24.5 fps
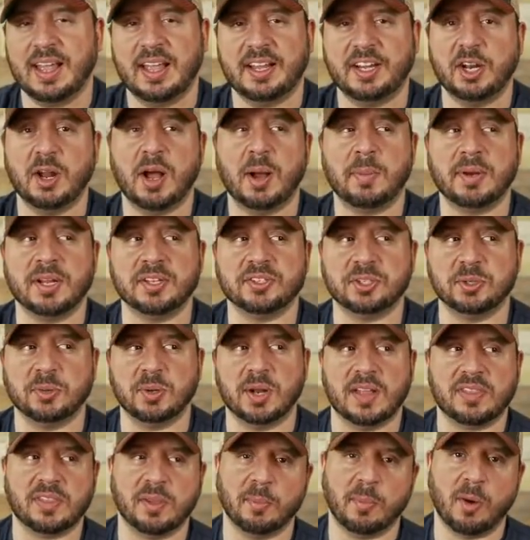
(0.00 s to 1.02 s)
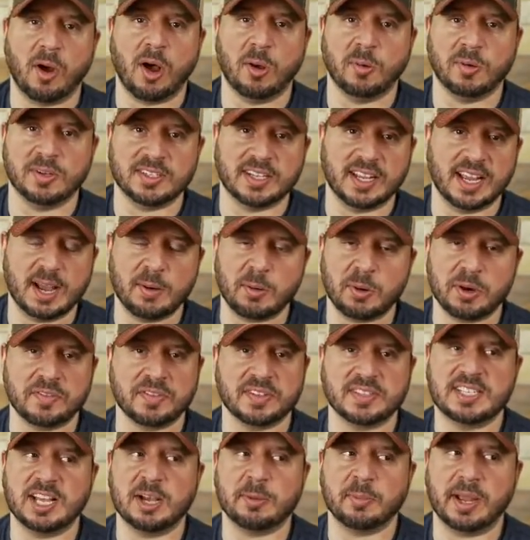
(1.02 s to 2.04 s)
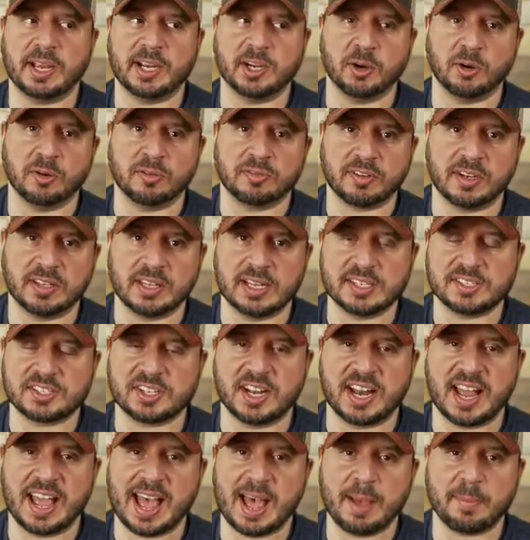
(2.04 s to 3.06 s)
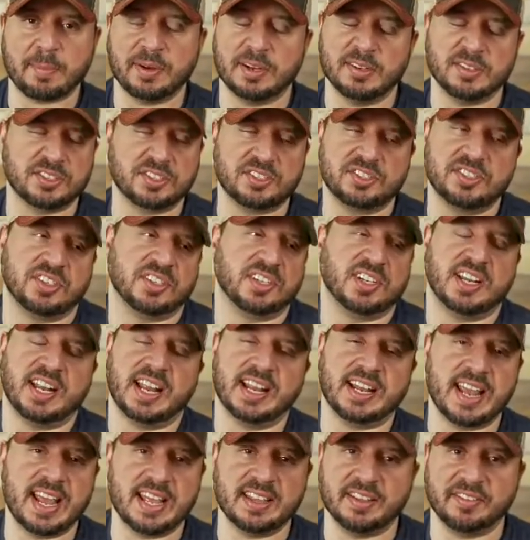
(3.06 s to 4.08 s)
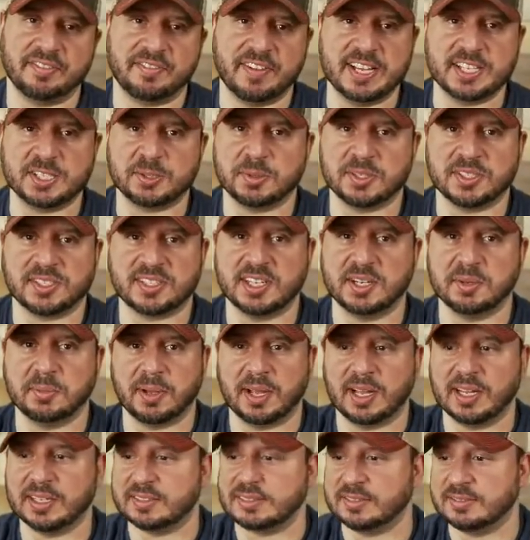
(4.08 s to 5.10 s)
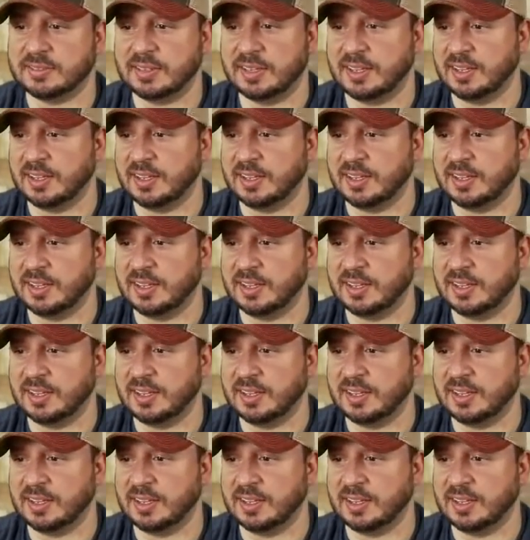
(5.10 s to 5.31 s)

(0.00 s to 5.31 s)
you know, I'm going to do it at the mall one day. I won't even tell my girlfriend that's going to happen. I was just going to get hit in the face with a Cinnabon.